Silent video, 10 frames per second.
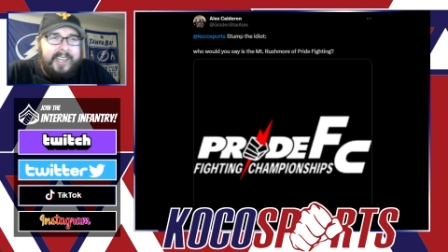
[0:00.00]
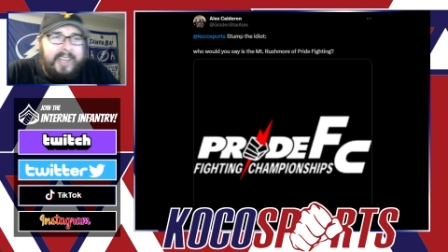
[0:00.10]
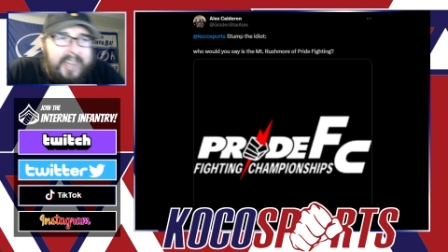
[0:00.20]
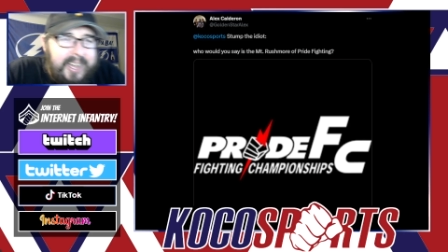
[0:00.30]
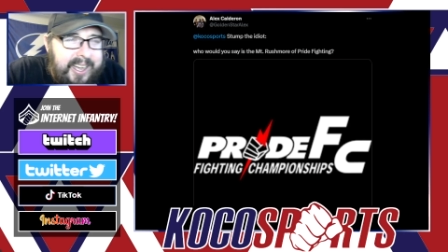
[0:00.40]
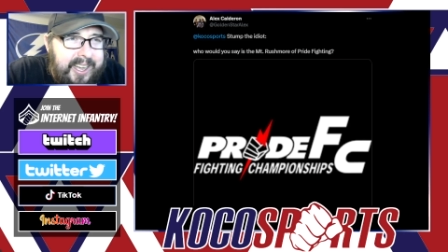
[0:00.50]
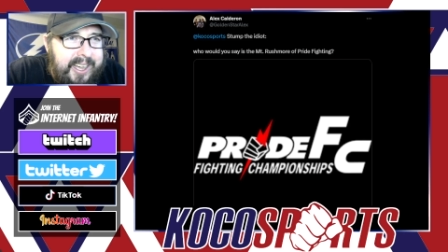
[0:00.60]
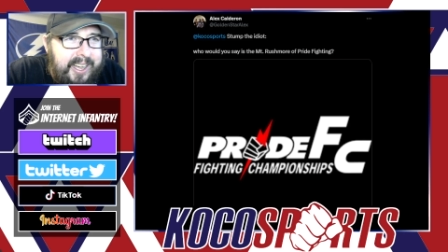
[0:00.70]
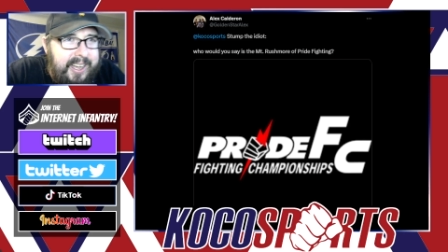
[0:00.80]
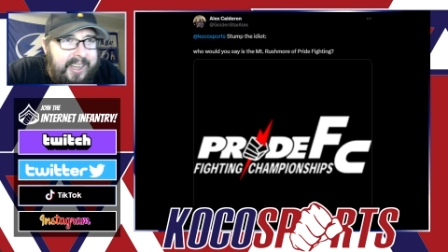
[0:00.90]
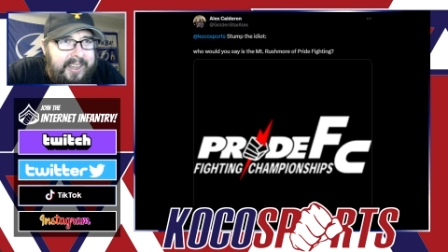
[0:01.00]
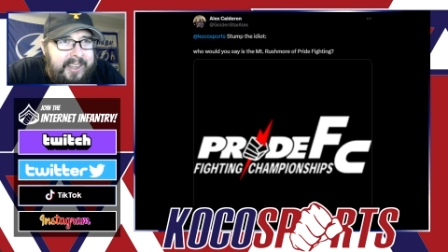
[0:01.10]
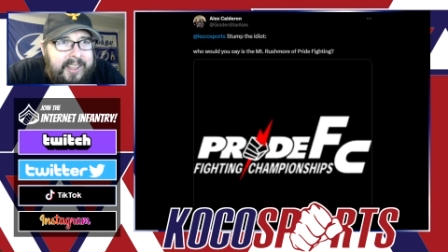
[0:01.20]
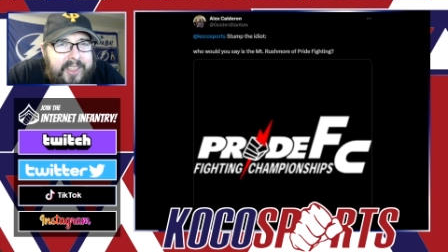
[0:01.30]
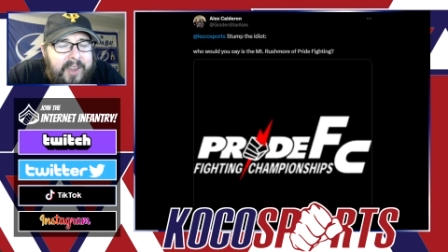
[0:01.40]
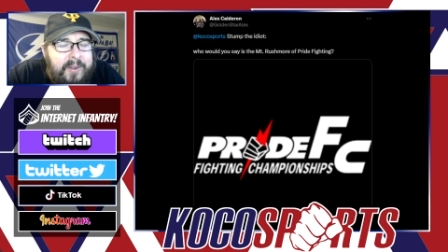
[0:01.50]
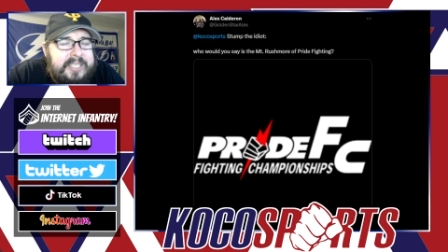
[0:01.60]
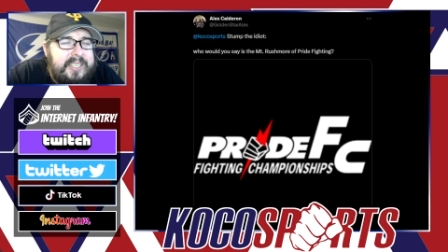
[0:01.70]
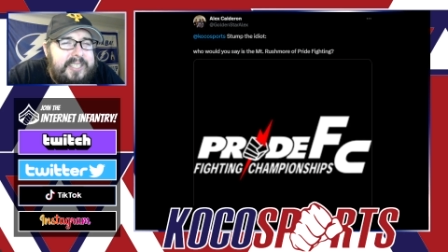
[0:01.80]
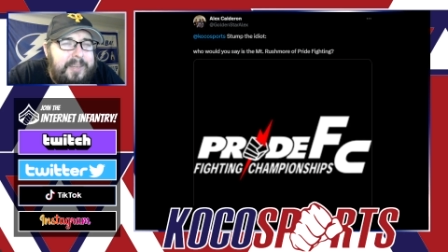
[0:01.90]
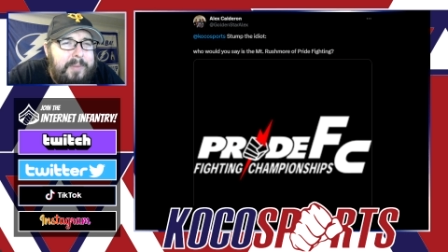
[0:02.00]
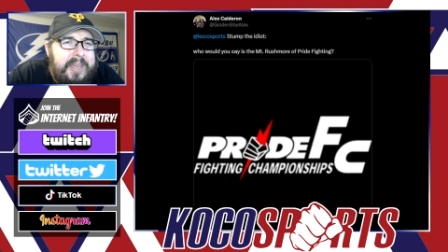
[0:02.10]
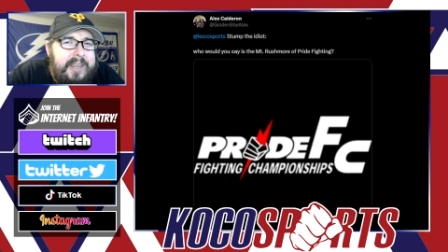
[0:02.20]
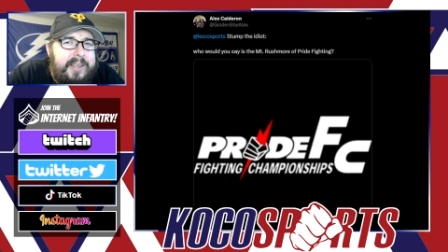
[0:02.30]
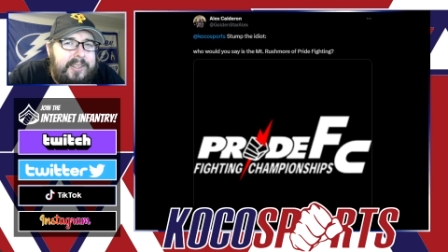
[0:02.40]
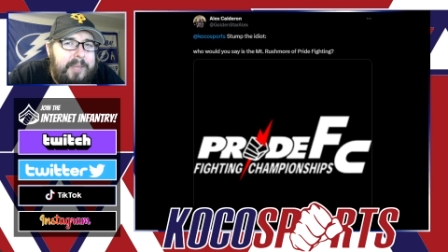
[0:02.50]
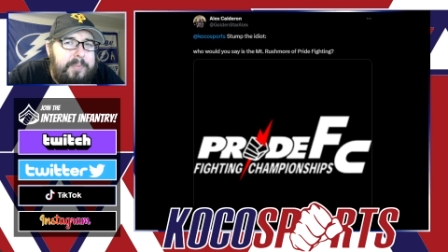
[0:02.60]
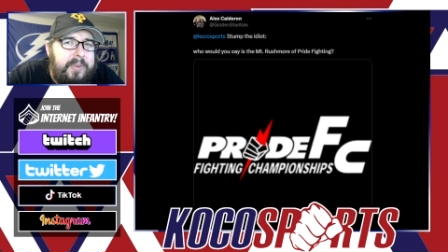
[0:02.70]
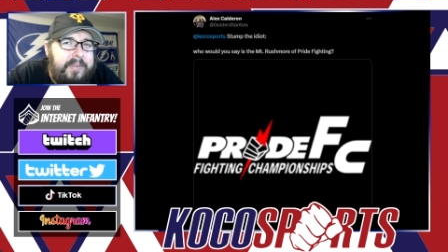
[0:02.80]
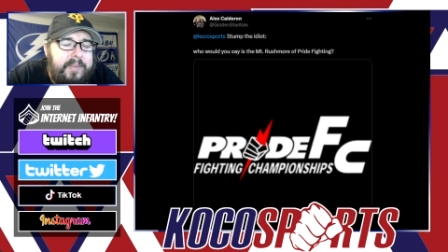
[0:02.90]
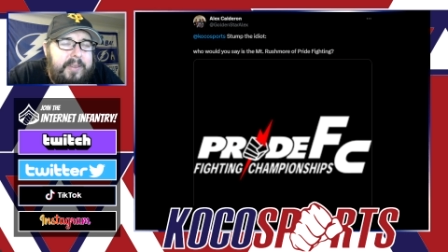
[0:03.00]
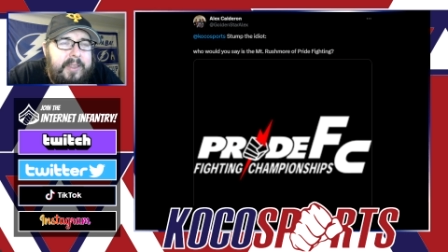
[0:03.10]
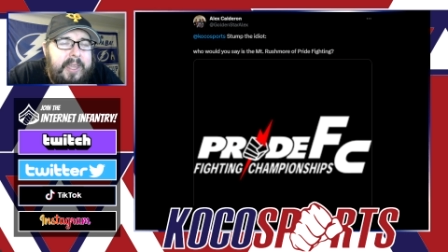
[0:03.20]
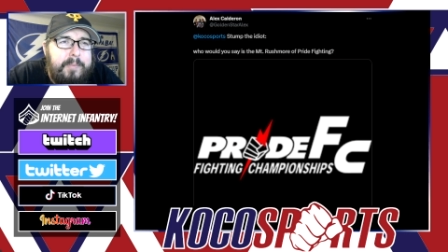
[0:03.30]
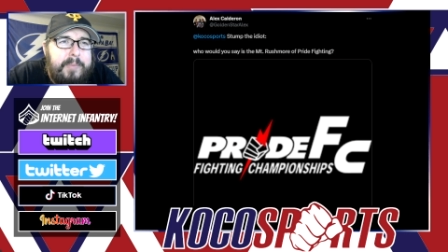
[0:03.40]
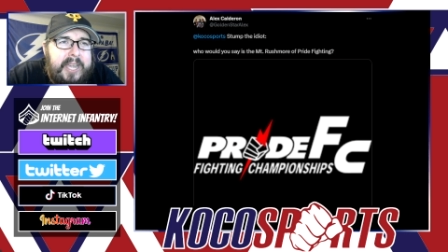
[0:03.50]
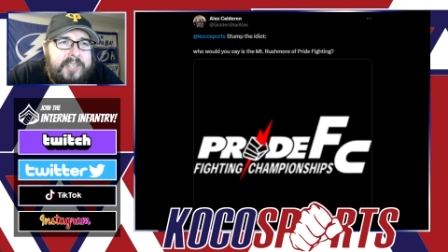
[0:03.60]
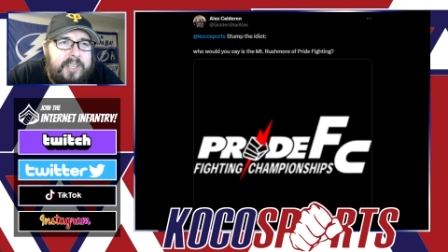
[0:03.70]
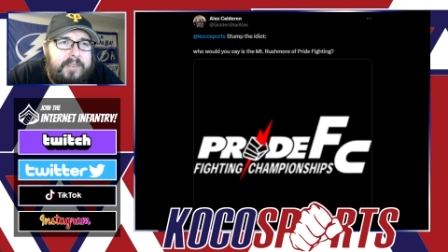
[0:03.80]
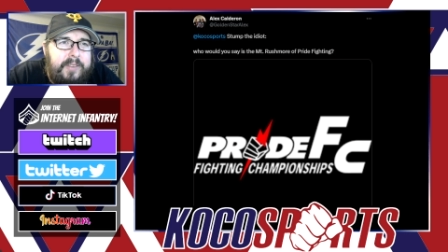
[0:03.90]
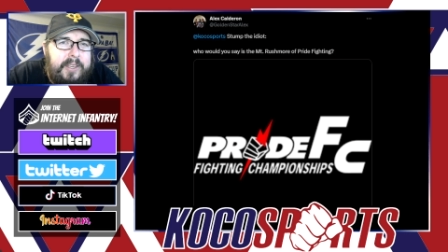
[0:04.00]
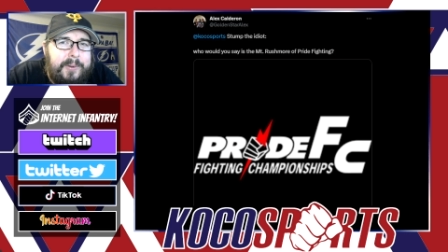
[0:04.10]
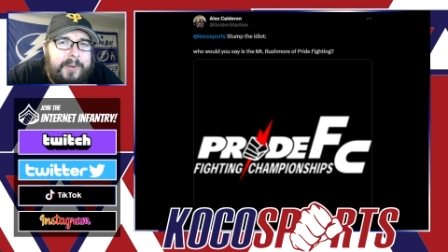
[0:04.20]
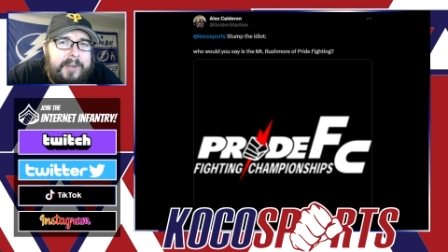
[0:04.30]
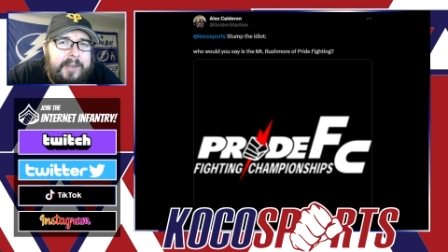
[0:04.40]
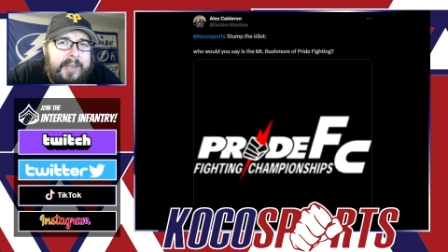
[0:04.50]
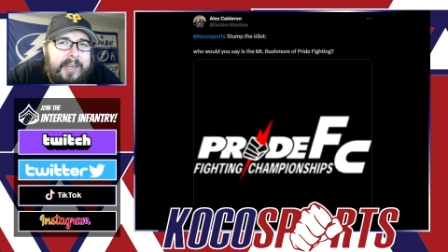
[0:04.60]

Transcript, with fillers: There was someone made a clip of him bashing Fedor